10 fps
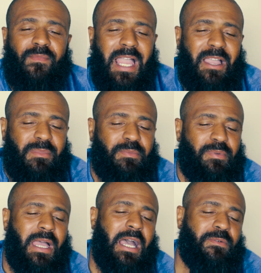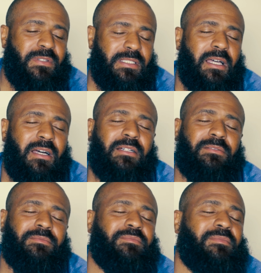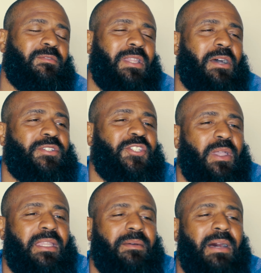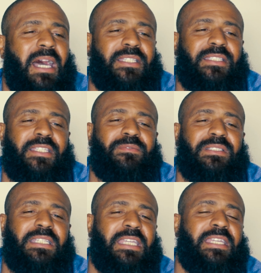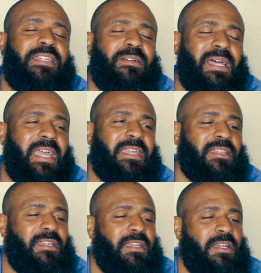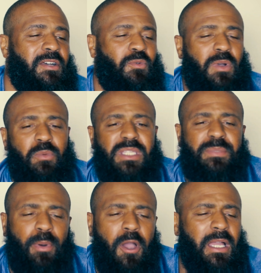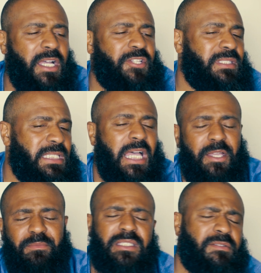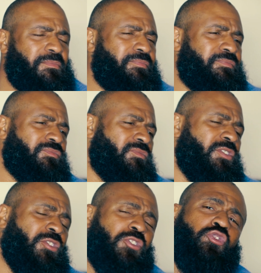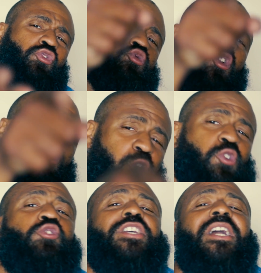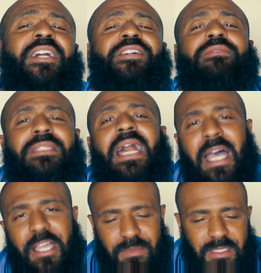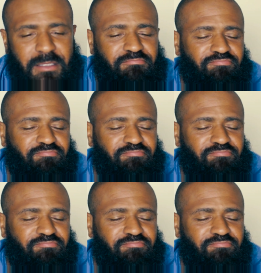I remember I was when I was training boxing, there was a kid like, well, we spar 100 times, you gonna lose 100 times.